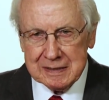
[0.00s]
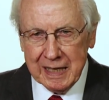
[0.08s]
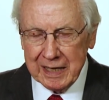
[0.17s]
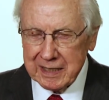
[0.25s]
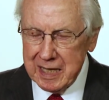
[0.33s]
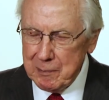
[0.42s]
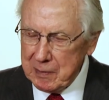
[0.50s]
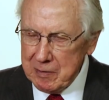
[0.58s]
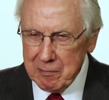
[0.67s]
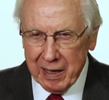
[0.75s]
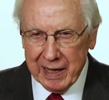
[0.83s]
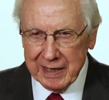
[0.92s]
Now keep in
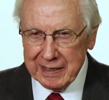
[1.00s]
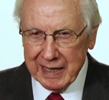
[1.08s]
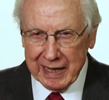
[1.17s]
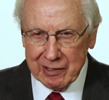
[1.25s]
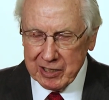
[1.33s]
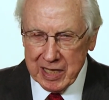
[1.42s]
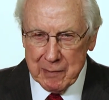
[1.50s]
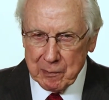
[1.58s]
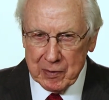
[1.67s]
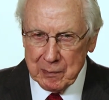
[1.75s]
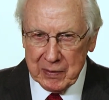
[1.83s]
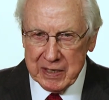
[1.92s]
mind, I keep
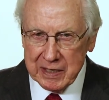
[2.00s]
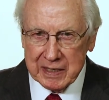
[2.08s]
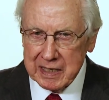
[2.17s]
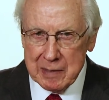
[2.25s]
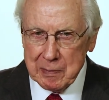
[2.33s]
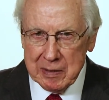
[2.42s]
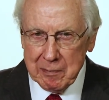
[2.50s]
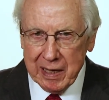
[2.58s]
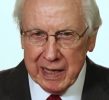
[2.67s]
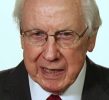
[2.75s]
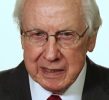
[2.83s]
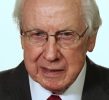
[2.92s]
repeating, keep in
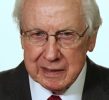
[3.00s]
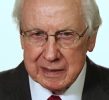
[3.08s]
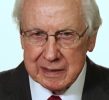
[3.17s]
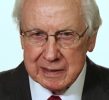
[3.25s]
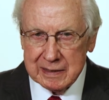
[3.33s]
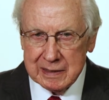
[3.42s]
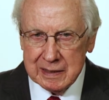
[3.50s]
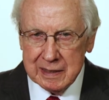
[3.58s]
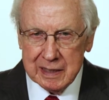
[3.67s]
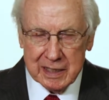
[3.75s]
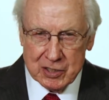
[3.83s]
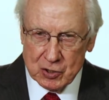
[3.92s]
mind,
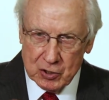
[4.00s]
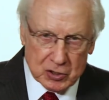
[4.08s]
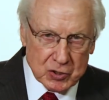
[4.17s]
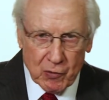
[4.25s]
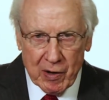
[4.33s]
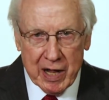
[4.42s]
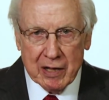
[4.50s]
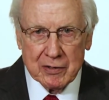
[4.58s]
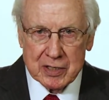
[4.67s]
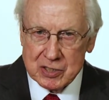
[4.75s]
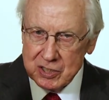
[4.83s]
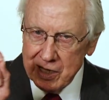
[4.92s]
he's looked around,
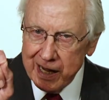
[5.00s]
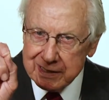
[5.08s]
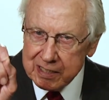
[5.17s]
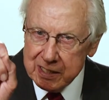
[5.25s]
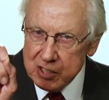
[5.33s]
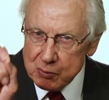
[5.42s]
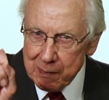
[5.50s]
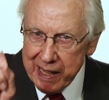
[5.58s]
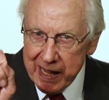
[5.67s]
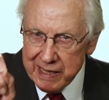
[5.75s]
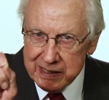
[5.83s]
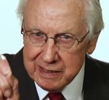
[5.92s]
he's locked in his
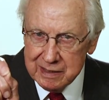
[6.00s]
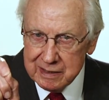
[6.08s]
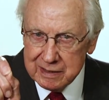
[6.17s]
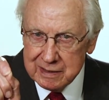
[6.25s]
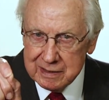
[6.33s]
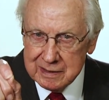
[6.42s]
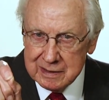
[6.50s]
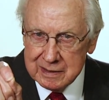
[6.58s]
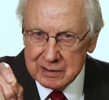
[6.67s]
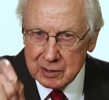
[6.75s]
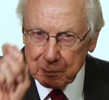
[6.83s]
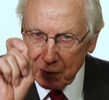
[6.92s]
mind
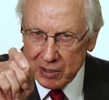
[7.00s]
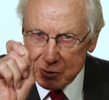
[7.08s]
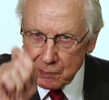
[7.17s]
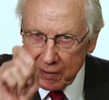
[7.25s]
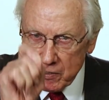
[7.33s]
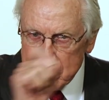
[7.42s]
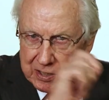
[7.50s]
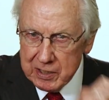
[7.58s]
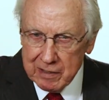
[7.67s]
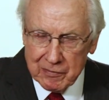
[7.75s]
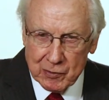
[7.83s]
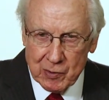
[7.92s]
the prosperity
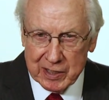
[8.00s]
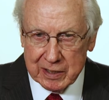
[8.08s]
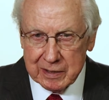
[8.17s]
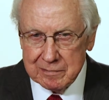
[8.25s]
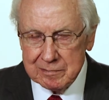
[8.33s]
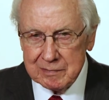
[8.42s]
of the wicked.